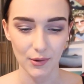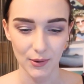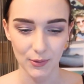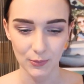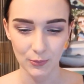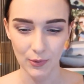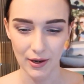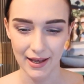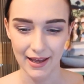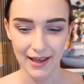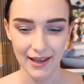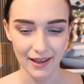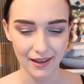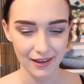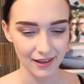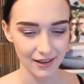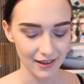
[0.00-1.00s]

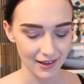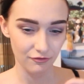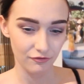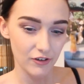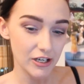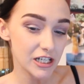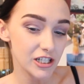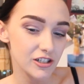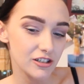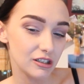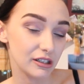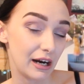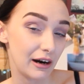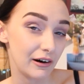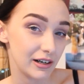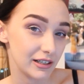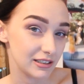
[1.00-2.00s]
where fictional
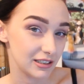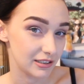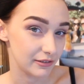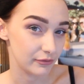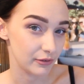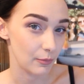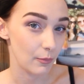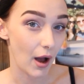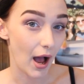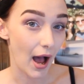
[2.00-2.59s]
characters from